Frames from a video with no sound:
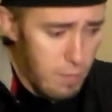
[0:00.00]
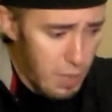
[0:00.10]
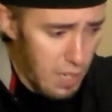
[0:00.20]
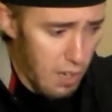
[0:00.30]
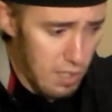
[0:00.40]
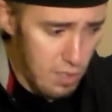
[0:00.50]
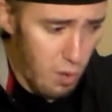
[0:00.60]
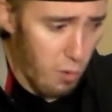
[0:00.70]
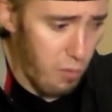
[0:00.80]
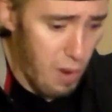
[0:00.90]
because the
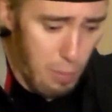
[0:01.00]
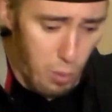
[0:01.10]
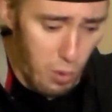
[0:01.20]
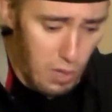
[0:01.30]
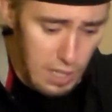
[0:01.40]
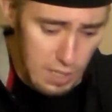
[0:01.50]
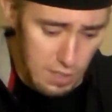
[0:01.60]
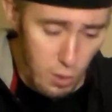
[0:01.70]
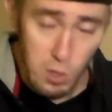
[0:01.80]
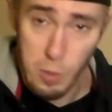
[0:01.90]
whole fretboard
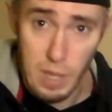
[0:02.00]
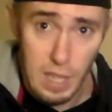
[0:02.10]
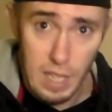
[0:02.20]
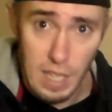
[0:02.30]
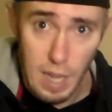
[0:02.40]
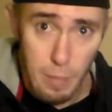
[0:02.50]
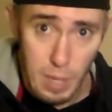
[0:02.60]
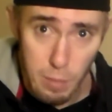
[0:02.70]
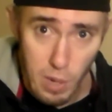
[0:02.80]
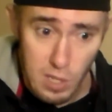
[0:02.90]
is ultimately a
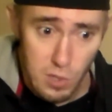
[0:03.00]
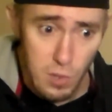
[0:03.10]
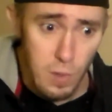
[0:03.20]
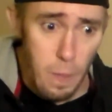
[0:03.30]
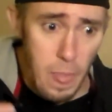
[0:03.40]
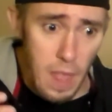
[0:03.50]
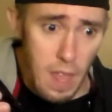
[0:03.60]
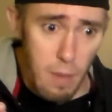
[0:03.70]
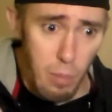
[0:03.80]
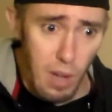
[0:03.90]
big puzzle,
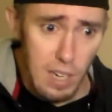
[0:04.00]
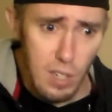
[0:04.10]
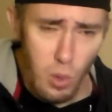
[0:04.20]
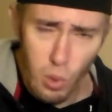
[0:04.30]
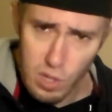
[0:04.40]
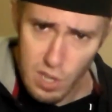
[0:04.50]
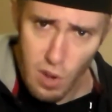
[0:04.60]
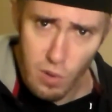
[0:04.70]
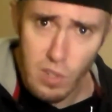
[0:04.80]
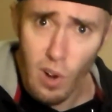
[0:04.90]
but chord
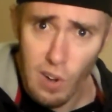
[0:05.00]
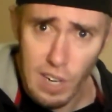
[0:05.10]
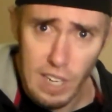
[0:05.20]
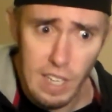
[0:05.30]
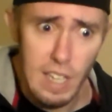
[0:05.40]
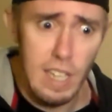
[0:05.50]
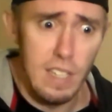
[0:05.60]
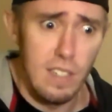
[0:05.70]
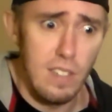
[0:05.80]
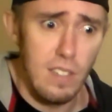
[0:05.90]
tone targeting
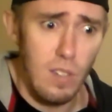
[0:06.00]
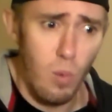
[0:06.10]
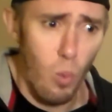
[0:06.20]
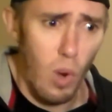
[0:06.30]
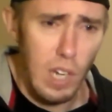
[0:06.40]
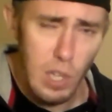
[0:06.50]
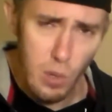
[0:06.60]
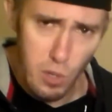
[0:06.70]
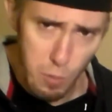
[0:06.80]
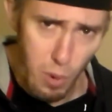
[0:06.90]
is one
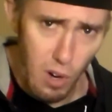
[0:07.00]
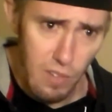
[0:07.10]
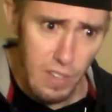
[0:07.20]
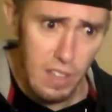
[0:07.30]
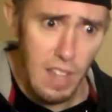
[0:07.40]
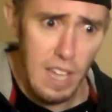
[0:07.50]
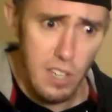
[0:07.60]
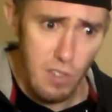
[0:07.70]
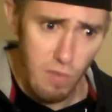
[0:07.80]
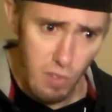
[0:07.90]
huge part of it that
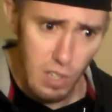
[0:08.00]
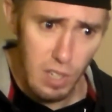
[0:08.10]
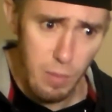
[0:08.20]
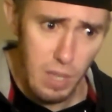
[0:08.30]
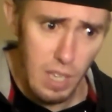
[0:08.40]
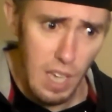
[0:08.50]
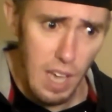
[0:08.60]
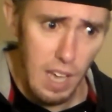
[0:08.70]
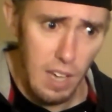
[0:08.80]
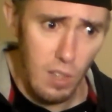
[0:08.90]
should really be
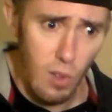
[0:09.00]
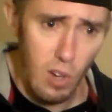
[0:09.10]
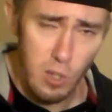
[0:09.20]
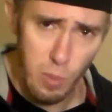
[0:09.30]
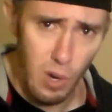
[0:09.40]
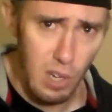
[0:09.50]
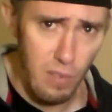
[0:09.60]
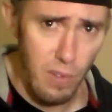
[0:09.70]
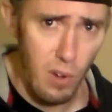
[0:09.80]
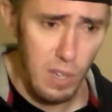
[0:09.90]
a large part of your
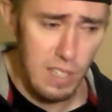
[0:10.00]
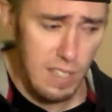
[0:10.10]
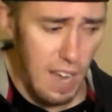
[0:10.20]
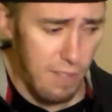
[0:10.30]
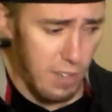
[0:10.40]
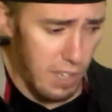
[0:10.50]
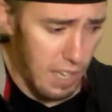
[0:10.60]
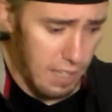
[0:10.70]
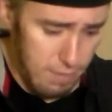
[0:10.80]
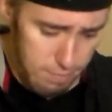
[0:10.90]
focus after you
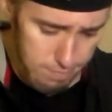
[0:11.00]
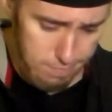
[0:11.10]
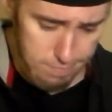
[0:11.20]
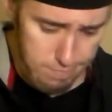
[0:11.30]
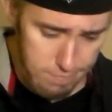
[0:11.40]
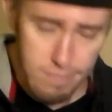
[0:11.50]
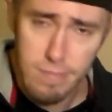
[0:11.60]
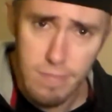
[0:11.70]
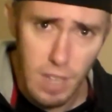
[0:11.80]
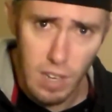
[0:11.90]
get
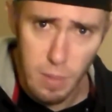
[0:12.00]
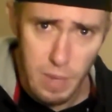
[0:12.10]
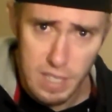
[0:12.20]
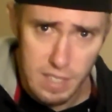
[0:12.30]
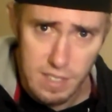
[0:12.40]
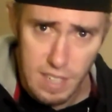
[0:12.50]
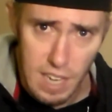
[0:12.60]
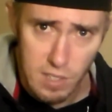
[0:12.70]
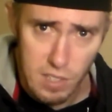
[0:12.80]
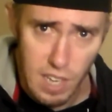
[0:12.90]
the basic
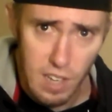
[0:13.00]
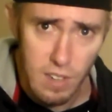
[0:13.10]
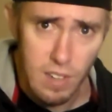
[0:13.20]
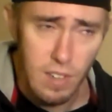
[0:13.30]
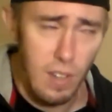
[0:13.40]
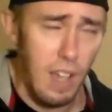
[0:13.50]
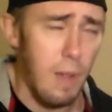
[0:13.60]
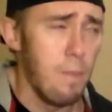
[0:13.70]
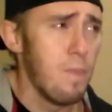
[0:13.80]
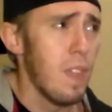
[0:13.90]
scales down,
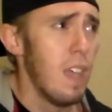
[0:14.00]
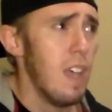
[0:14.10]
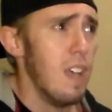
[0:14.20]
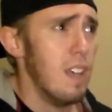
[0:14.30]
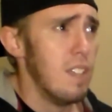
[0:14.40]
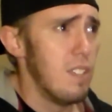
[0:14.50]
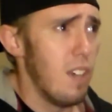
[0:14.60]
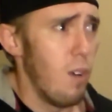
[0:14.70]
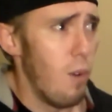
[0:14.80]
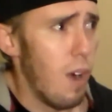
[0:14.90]
okay?
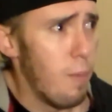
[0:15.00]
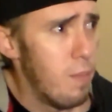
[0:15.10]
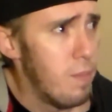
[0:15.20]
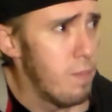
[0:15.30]
So